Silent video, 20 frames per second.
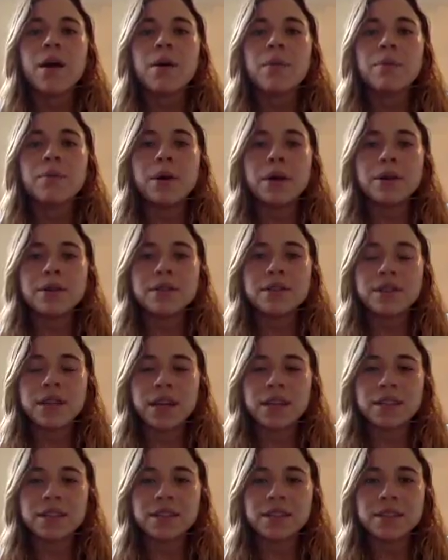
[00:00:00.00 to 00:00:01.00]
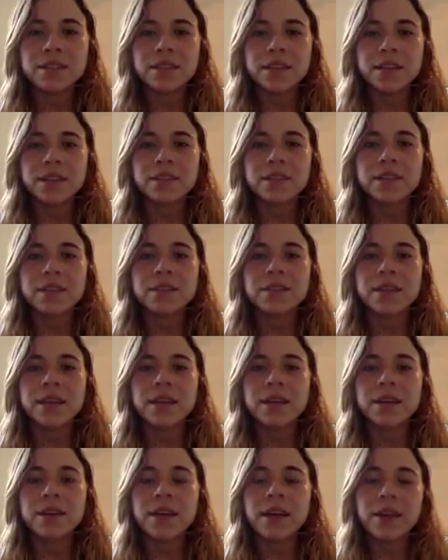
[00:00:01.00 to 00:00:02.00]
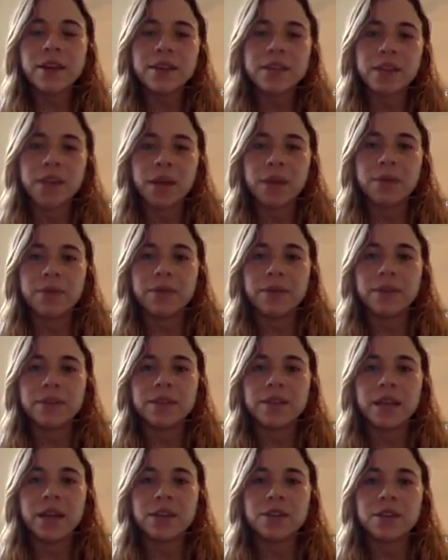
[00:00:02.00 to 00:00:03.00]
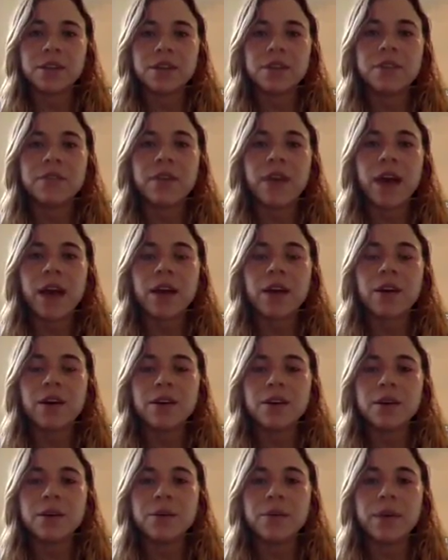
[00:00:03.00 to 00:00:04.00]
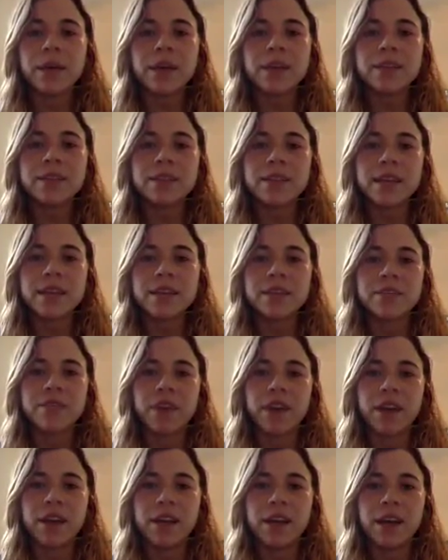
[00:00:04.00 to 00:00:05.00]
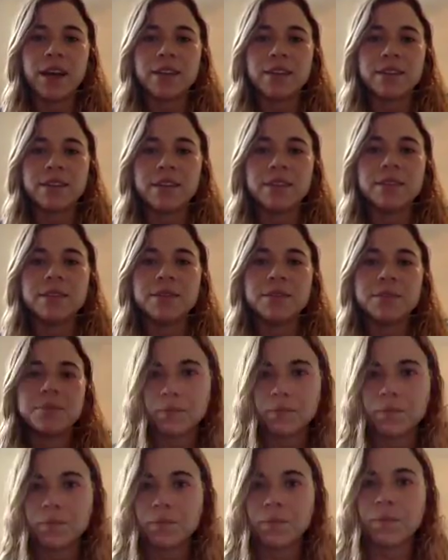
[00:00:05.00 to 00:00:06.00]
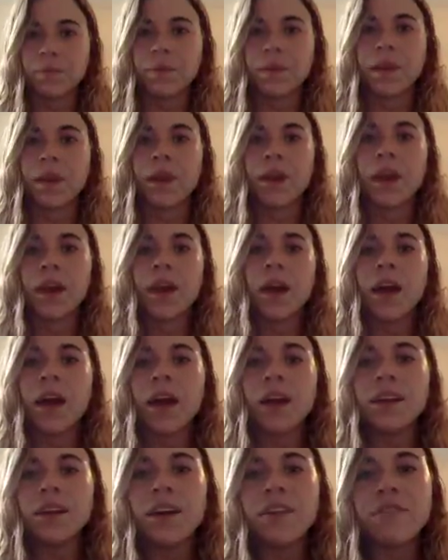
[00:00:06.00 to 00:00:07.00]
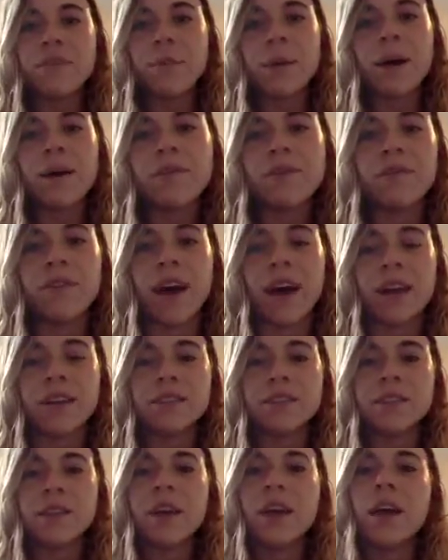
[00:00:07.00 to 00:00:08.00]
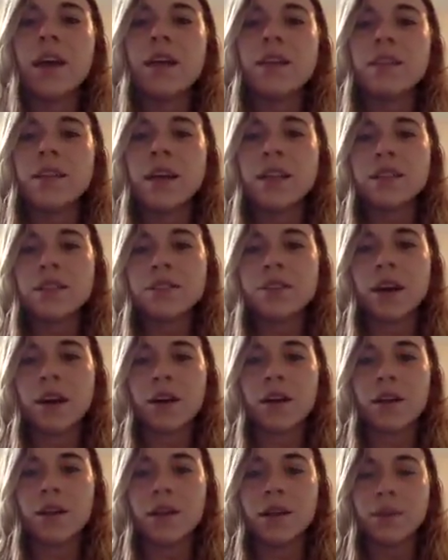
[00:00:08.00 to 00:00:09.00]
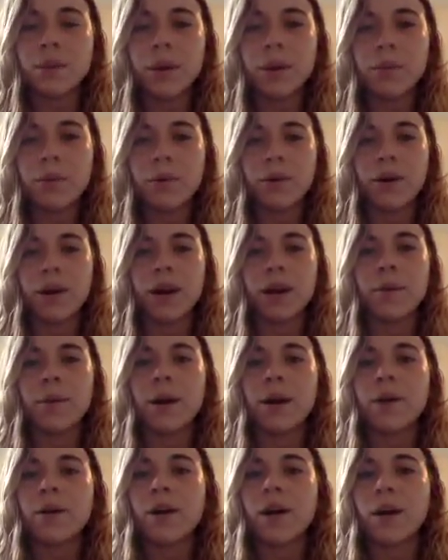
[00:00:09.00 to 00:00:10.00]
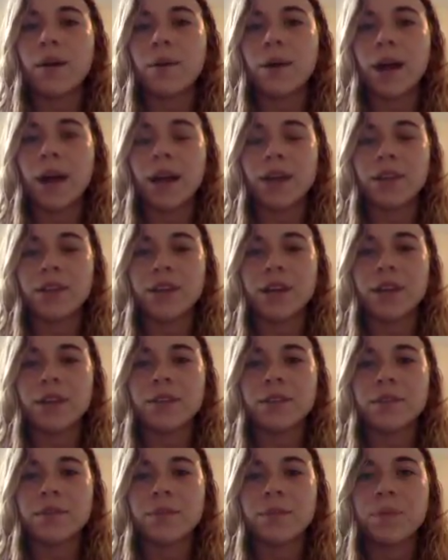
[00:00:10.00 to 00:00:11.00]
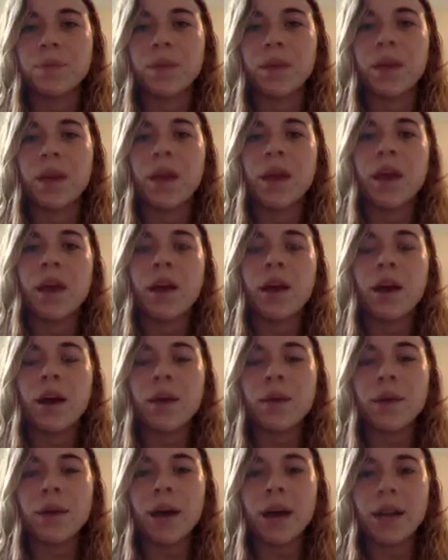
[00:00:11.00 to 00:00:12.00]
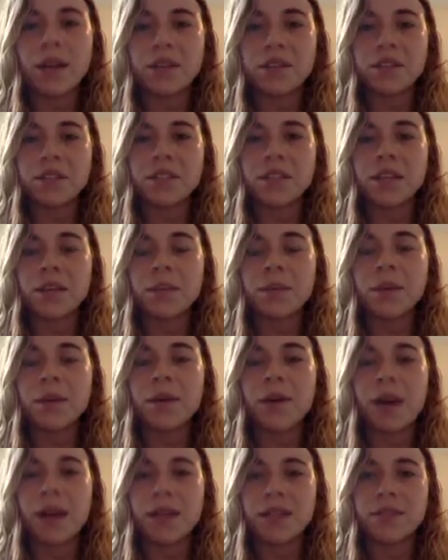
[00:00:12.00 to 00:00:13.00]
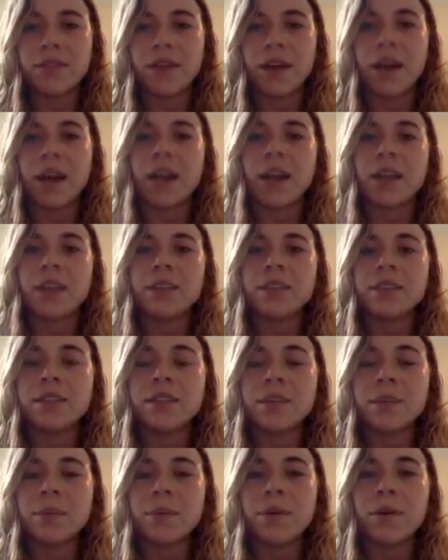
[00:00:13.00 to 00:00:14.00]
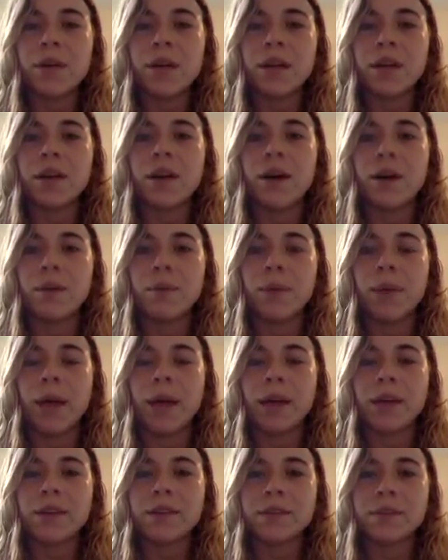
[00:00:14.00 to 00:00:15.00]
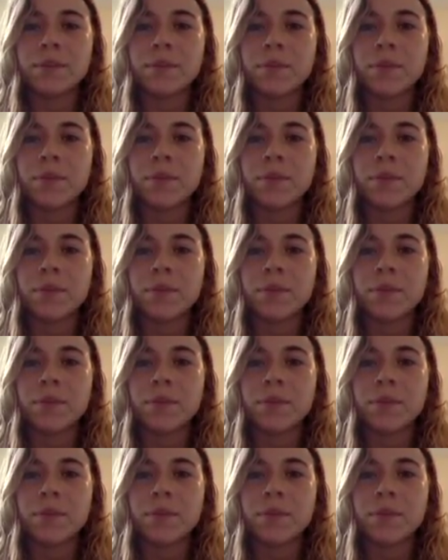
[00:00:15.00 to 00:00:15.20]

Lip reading: Most nuts and seeds contain another type of unsaturated fat called omega-6 fatty acids. Enough about fats. Let's talk a little bit more about carbohydrates. Carbohydrates can be classified into simple and complex.